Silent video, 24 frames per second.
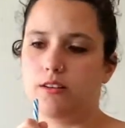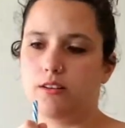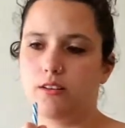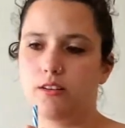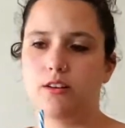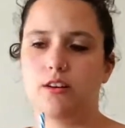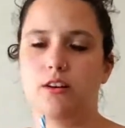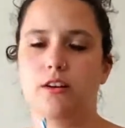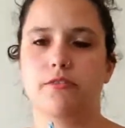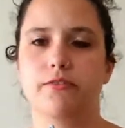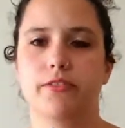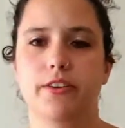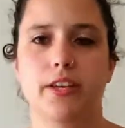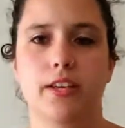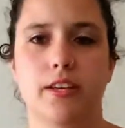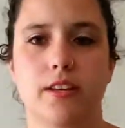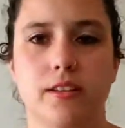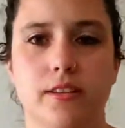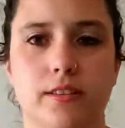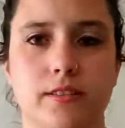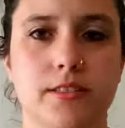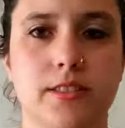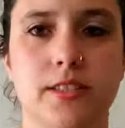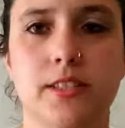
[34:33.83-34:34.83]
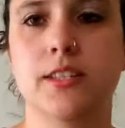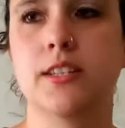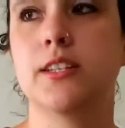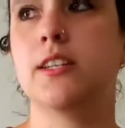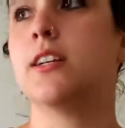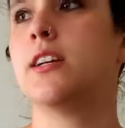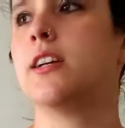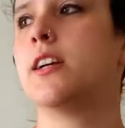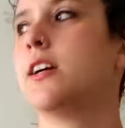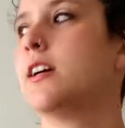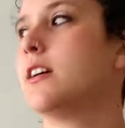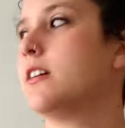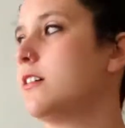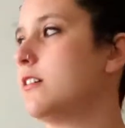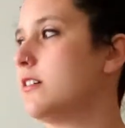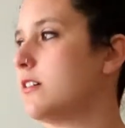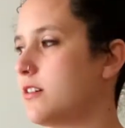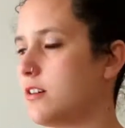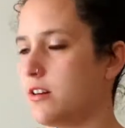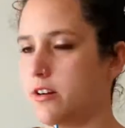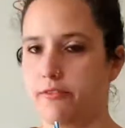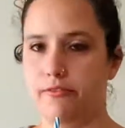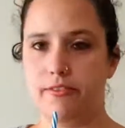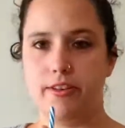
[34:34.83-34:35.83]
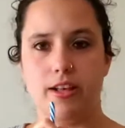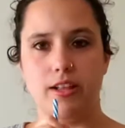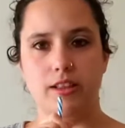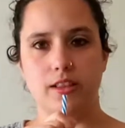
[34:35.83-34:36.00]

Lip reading: Coffee. Oh, coffee, I